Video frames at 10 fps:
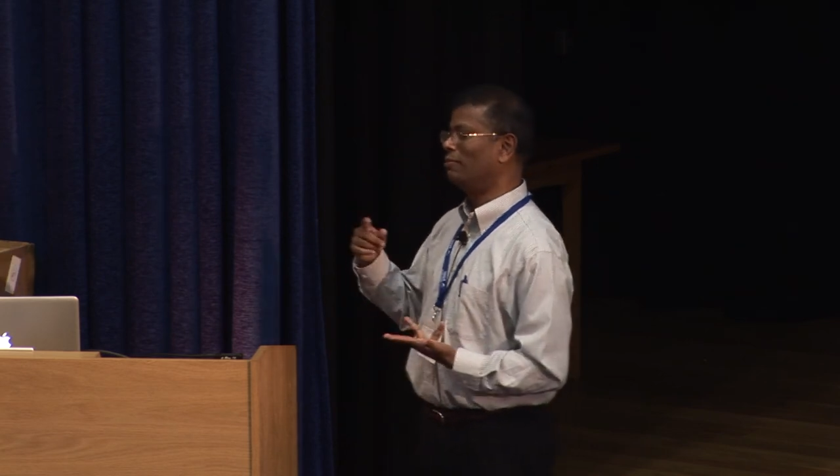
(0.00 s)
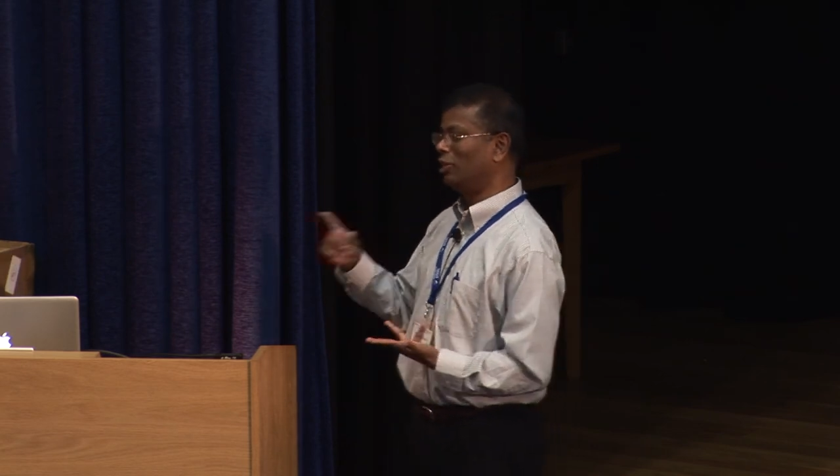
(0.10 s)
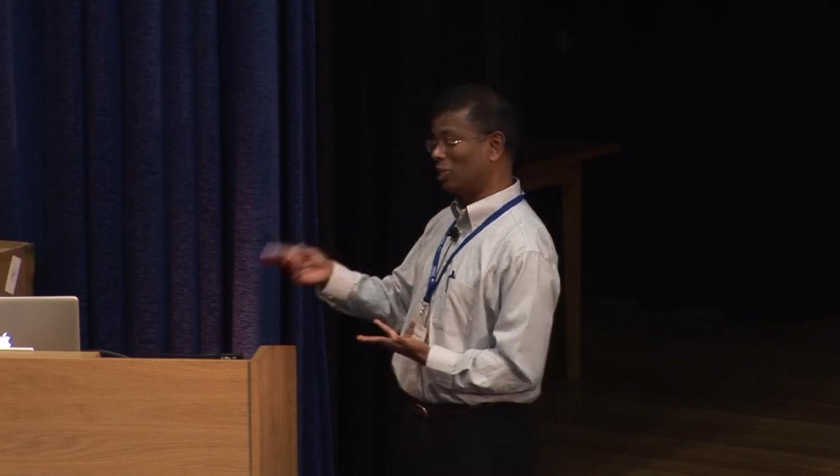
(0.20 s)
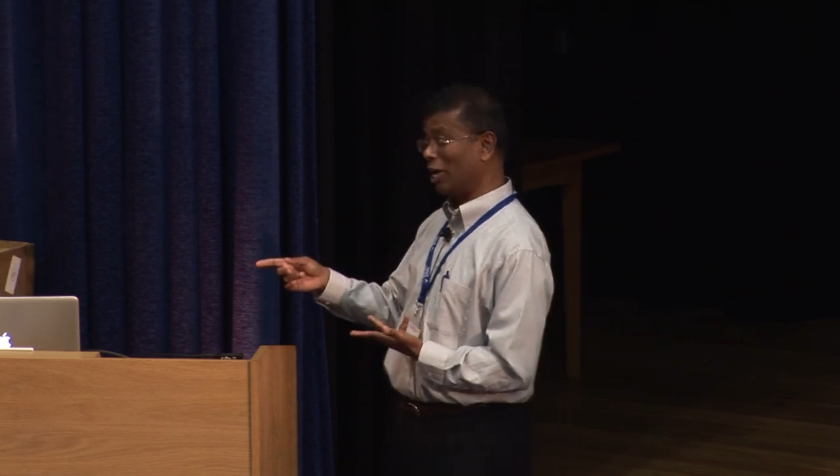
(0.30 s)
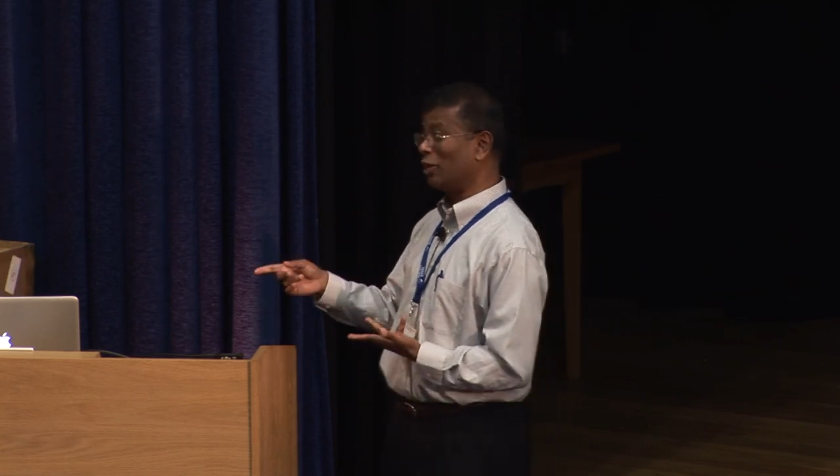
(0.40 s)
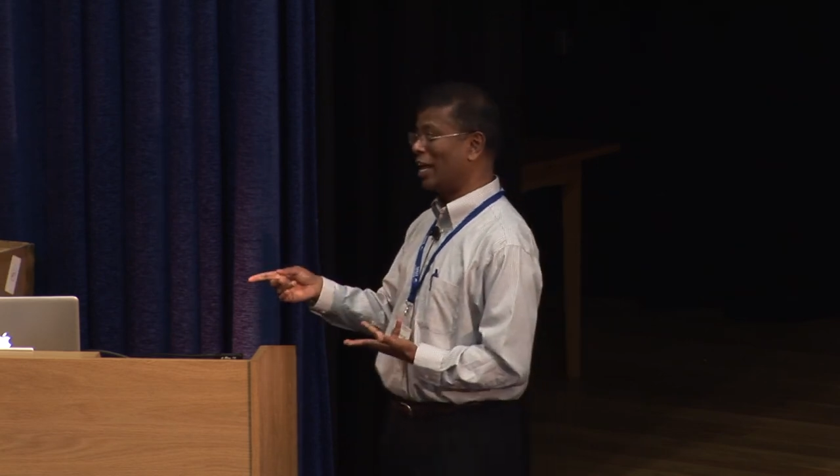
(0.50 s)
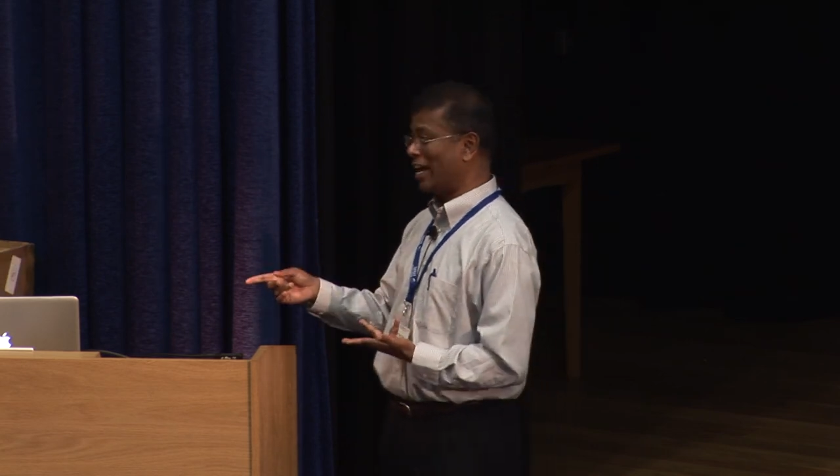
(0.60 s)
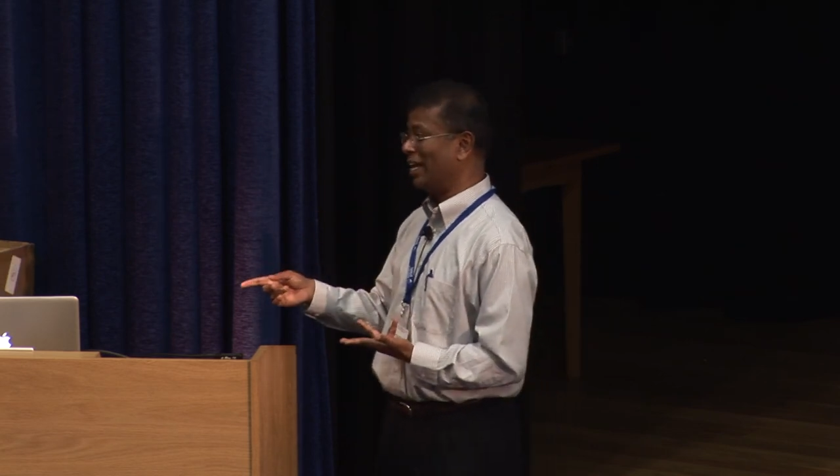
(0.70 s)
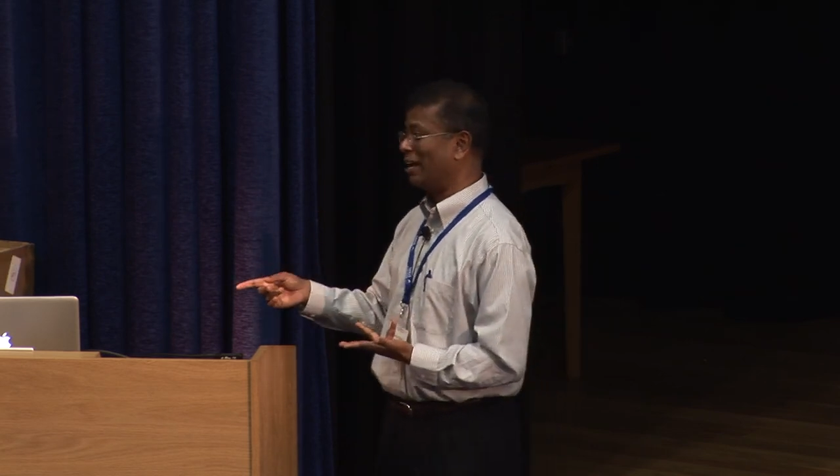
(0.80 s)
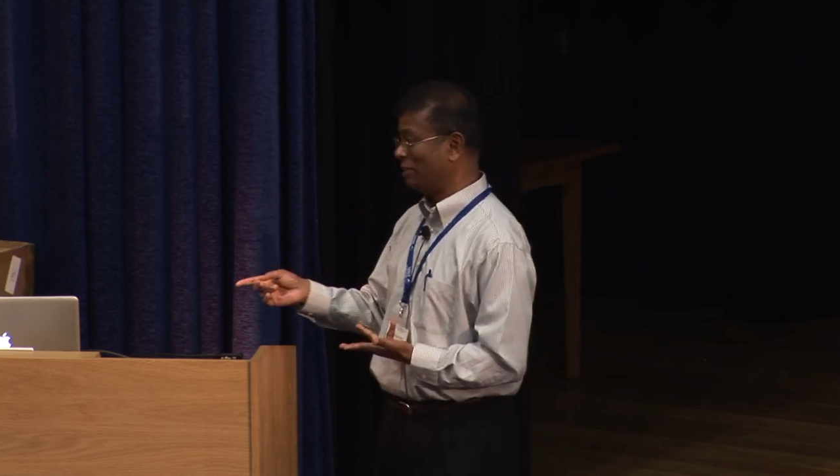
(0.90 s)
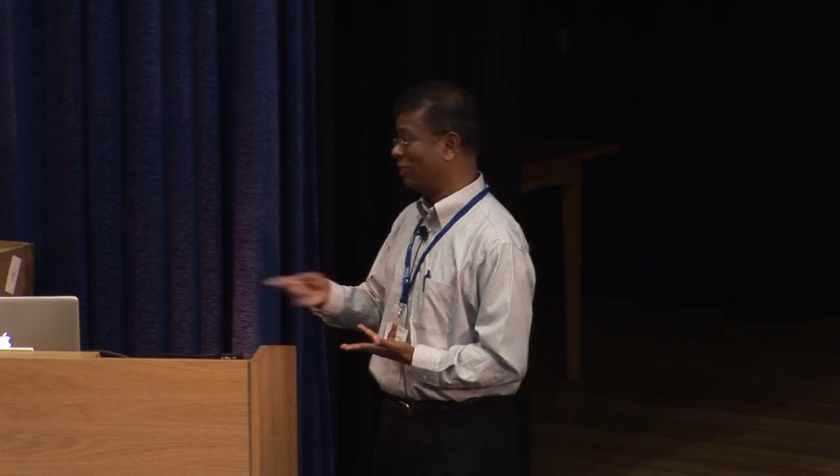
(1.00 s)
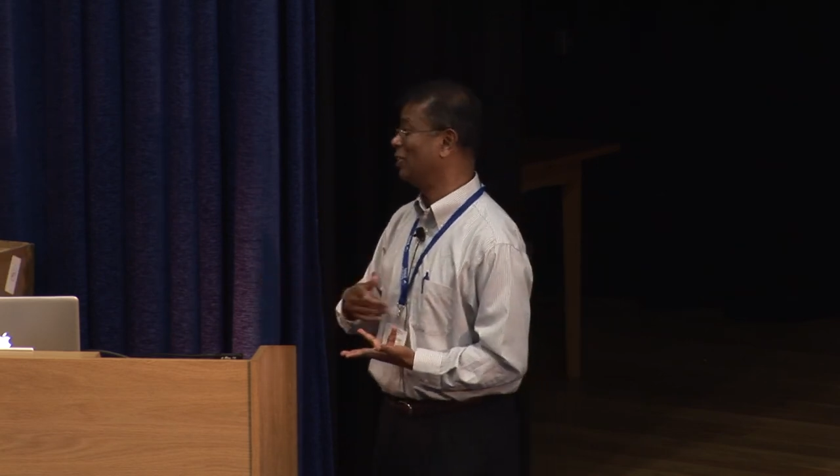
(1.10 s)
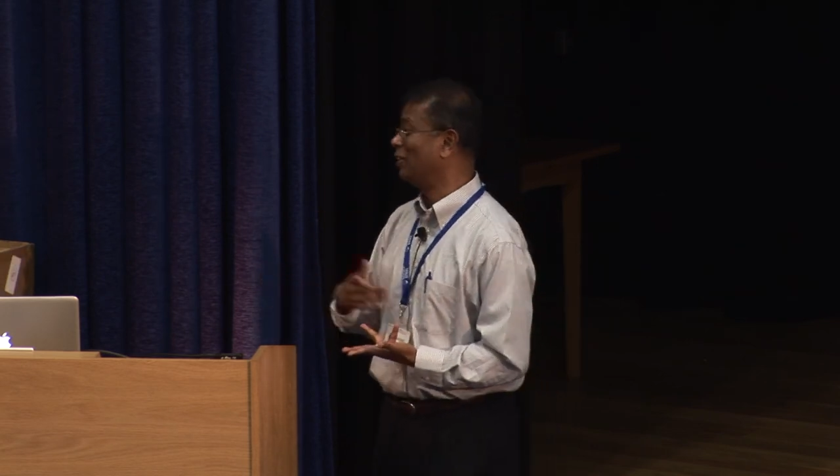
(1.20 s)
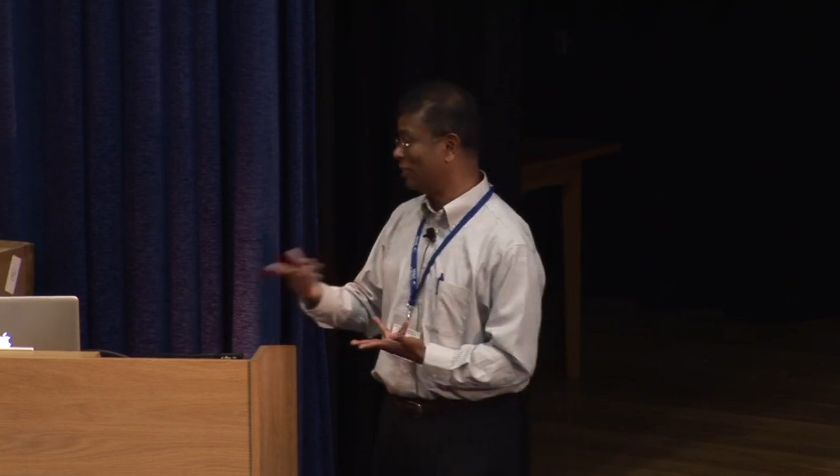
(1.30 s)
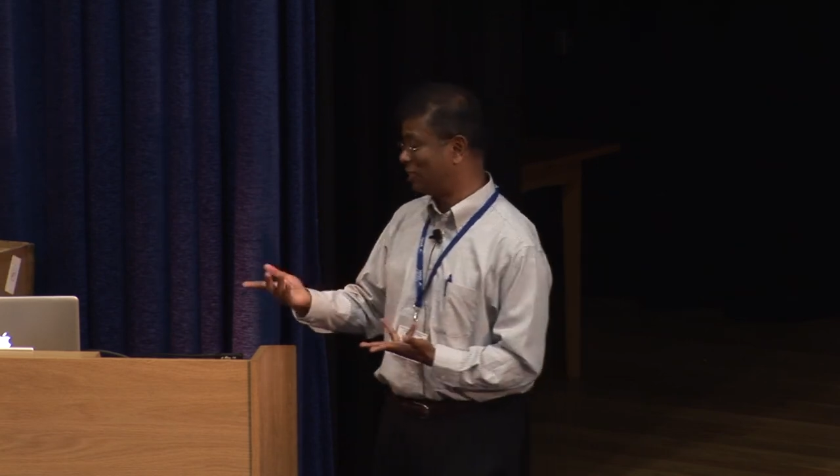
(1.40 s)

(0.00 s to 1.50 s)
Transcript: is not a good idea because it will